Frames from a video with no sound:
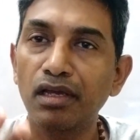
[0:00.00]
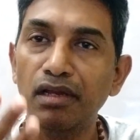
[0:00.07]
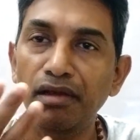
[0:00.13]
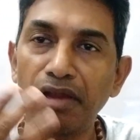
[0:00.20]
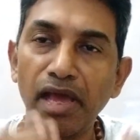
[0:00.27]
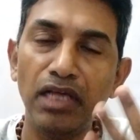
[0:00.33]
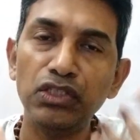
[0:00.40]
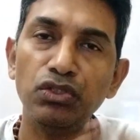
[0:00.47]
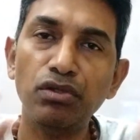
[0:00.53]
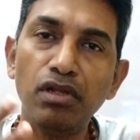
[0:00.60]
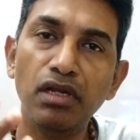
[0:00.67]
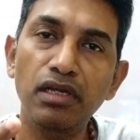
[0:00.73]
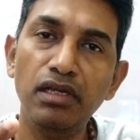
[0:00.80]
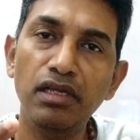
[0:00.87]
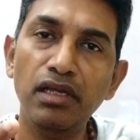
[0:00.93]

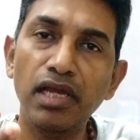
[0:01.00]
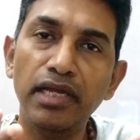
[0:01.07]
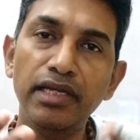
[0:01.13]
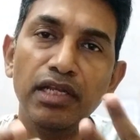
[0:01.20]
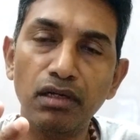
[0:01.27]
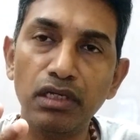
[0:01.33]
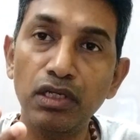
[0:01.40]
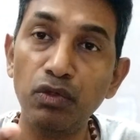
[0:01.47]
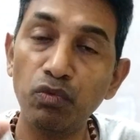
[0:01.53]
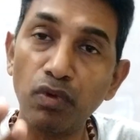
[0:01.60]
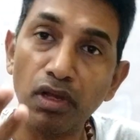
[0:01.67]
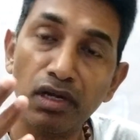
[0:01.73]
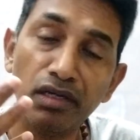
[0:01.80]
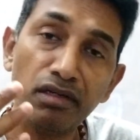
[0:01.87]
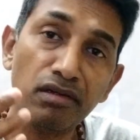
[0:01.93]
Naturally and
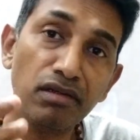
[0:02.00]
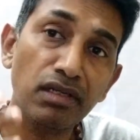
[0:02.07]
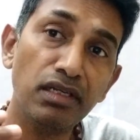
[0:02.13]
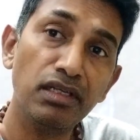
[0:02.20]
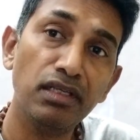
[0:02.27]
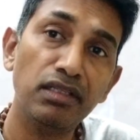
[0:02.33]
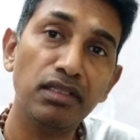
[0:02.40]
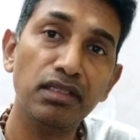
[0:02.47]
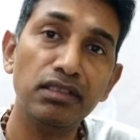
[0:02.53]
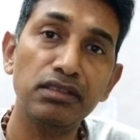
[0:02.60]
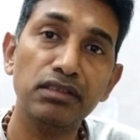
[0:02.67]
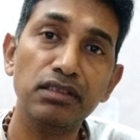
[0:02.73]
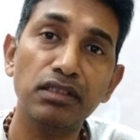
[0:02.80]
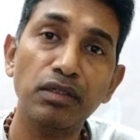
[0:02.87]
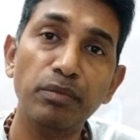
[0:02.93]
involuntarily these